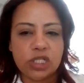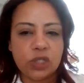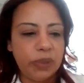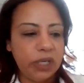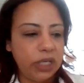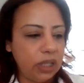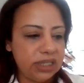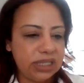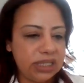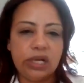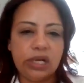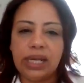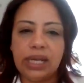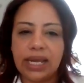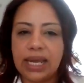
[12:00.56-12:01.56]
just because
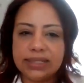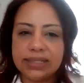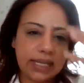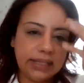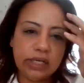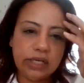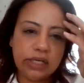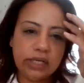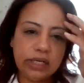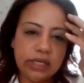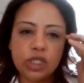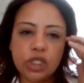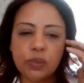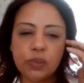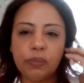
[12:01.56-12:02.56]
there, like I said, there's so
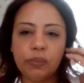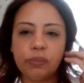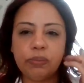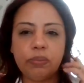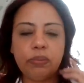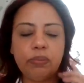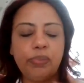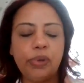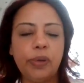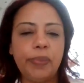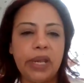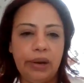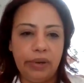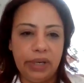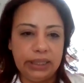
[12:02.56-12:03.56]
much
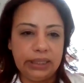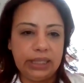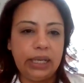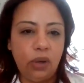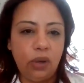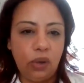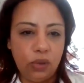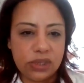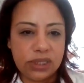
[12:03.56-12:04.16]
preparing that goes